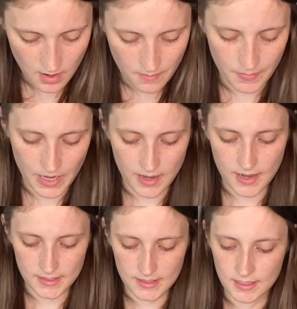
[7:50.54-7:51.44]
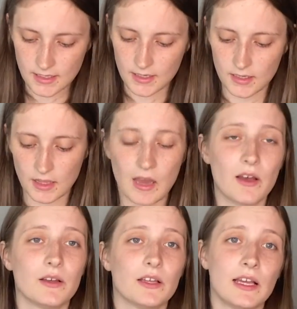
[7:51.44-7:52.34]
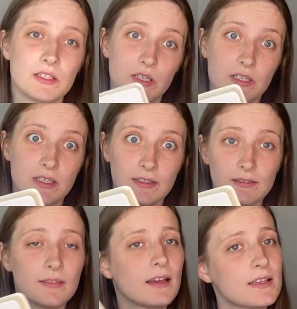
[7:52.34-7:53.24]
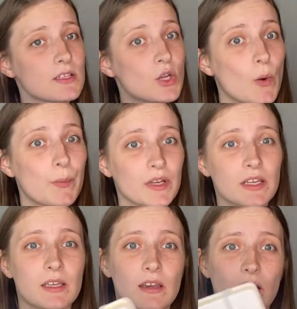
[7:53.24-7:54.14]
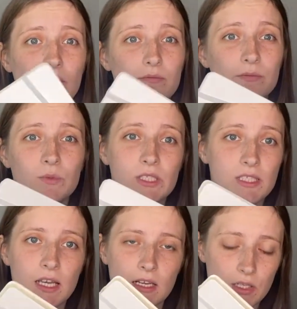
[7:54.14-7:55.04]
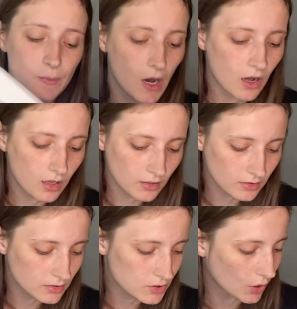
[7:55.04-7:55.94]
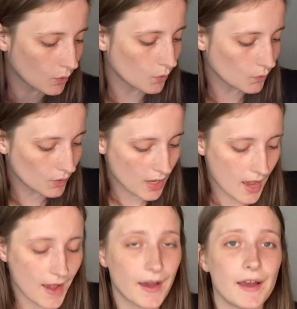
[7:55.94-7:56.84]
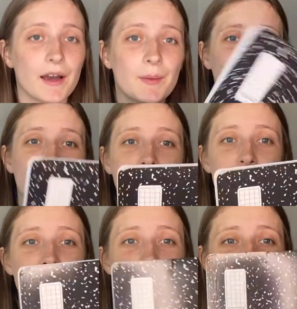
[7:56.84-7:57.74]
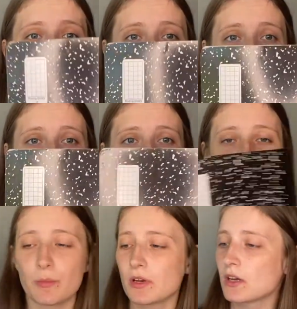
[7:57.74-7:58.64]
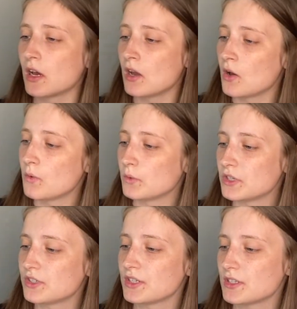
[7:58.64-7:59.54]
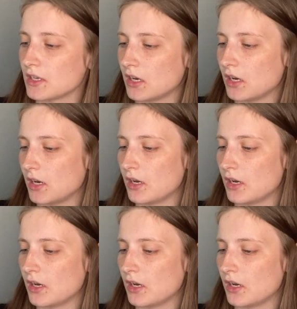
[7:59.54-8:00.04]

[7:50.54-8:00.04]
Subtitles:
But that, as you can see, this notebook was kind of small, so I upgraded to this composition notebook, which is a